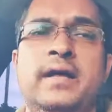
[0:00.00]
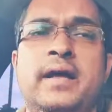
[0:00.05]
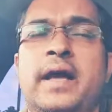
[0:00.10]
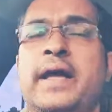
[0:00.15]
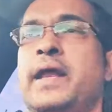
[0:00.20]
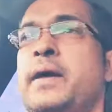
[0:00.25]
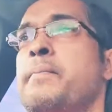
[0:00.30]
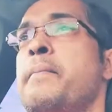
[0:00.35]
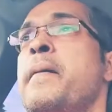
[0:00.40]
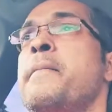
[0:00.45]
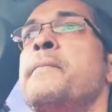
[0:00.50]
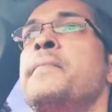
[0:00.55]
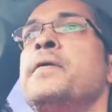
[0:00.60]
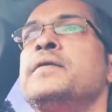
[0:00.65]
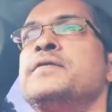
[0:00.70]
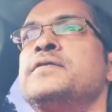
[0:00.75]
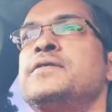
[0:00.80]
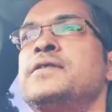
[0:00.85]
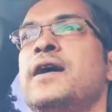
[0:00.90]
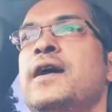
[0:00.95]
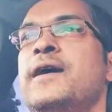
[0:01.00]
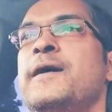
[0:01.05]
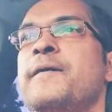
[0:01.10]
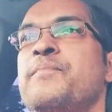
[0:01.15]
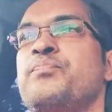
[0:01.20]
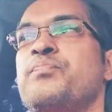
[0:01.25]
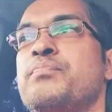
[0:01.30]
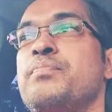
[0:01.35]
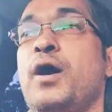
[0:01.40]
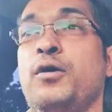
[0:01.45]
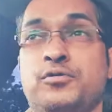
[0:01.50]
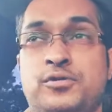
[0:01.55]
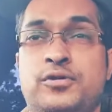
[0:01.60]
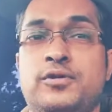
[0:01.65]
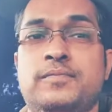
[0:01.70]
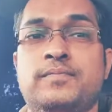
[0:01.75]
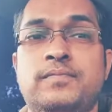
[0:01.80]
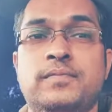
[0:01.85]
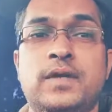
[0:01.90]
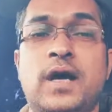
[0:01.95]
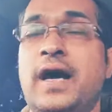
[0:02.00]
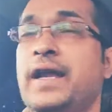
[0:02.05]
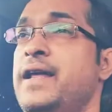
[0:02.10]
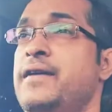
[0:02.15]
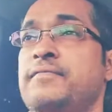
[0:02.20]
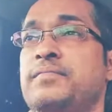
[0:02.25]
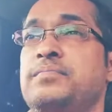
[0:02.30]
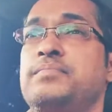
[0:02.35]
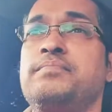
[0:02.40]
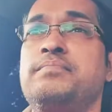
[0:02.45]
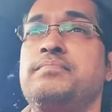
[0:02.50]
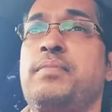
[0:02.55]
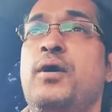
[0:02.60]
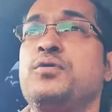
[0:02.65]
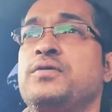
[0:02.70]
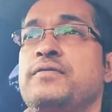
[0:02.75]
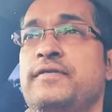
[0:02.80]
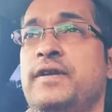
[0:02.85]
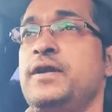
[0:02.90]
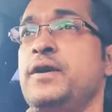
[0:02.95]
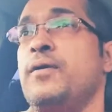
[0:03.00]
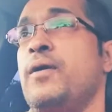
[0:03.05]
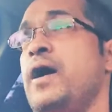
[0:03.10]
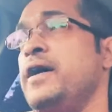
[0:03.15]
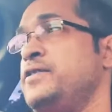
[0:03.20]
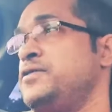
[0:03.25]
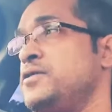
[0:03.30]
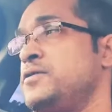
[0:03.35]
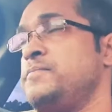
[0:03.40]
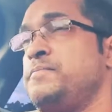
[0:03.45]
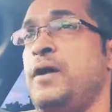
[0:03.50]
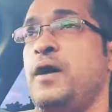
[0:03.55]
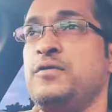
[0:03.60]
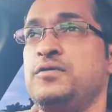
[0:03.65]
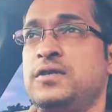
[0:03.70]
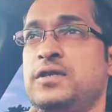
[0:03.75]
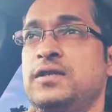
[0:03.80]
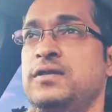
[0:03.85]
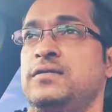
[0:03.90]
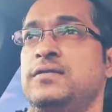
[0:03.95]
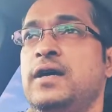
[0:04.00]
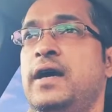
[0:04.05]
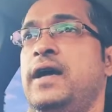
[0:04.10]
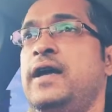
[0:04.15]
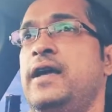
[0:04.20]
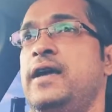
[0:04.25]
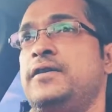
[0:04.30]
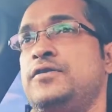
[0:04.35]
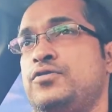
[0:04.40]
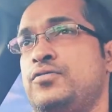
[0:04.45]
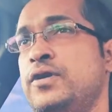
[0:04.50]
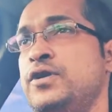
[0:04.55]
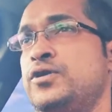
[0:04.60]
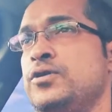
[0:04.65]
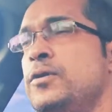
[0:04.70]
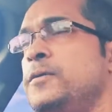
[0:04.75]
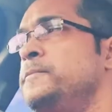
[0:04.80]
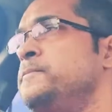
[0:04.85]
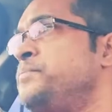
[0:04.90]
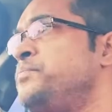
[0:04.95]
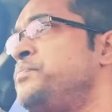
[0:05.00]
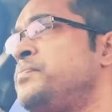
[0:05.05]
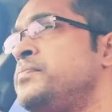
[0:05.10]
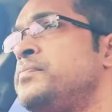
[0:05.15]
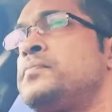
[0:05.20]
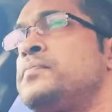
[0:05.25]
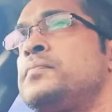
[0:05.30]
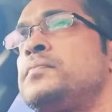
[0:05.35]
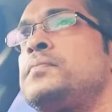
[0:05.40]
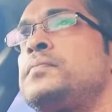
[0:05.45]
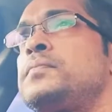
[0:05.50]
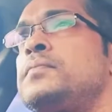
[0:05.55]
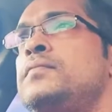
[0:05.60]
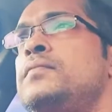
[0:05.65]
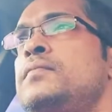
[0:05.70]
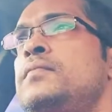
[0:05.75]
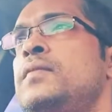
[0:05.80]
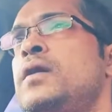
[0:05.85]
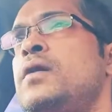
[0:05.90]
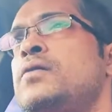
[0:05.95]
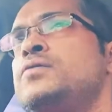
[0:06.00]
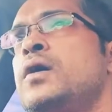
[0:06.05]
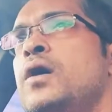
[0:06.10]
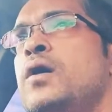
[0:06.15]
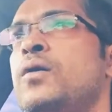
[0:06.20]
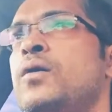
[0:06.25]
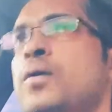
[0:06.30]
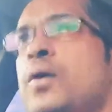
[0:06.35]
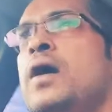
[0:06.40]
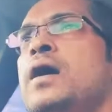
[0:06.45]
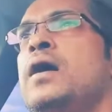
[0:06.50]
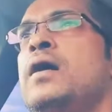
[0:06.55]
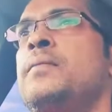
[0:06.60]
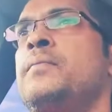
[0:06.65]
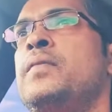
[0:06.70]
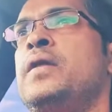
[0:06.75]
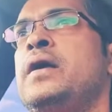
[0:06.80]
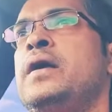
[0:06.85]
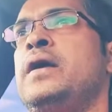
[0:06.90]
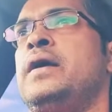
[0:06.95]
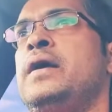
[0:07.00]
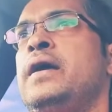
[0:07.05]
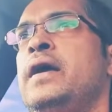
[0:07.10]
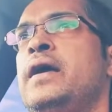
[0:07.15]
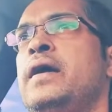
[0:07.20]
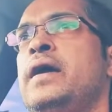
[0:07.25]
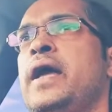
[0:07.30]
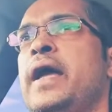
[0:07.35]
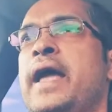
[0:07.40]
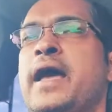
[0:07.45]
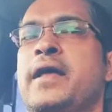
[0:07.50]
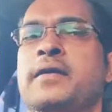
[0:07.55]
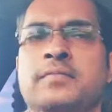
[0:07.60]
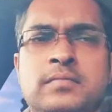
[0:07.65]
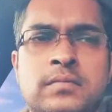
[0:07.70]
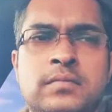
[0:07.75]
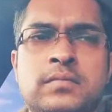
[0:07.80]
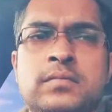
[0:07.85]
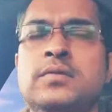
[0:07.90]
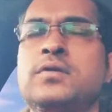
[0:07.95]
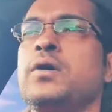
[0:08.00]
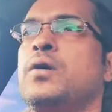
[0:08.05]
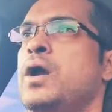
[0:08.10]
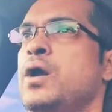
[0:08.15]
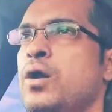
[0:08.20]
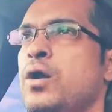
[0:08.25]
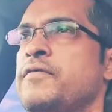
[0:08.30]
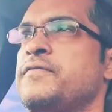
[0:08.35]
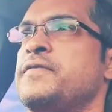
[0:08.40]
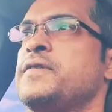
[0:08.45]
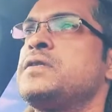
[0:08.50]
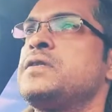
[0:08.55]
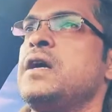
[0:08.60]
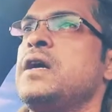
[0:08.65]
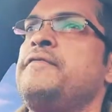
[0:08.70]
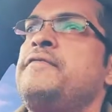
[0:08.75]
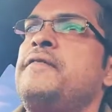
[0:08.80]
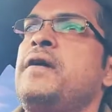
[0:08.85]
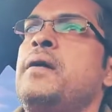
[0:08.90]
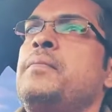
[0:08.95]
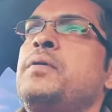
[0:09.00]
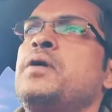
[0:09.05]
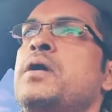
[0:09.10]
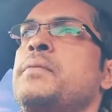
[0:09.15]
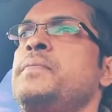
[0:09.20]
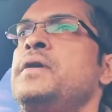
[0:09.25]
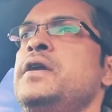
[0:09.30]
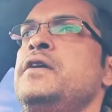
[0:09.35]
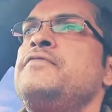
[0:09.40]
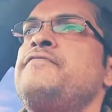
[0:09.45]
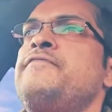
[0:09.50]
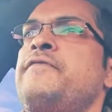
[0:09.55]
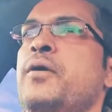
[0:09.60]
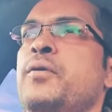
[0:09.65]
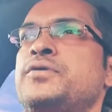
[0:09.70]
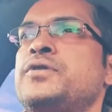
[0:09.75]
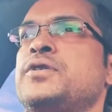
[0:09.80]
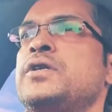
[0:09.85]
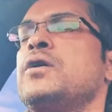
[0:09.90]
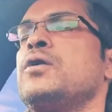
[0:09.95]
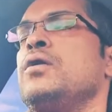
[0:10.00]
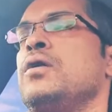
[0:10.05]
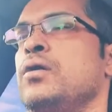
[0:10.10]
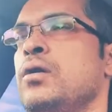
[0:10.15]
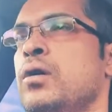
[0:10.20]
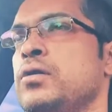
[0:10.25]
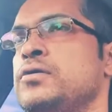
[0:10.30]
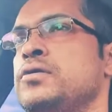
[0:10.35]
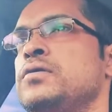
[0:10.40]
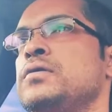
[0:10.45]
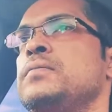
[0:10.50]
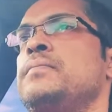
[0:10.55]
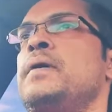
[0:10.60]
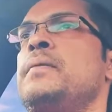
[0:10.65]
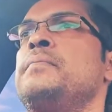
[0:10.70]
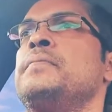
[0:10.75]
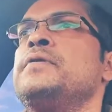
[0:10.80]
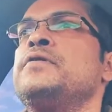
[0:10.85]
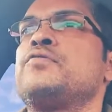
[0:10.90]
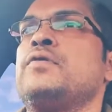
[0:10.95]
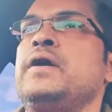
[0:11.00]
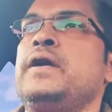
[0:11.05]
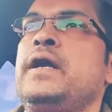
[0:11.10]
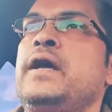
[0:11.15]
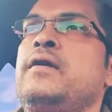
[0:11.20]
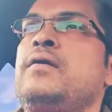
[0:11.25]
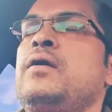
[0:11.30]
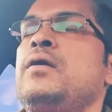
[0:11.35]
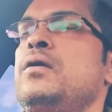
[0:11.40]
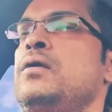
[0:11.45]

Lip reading: a member's post. I didn't post a video. I just posted a screenshot. So again, so a lot of the stuff I'm going to be focusing a lot on the members right now, and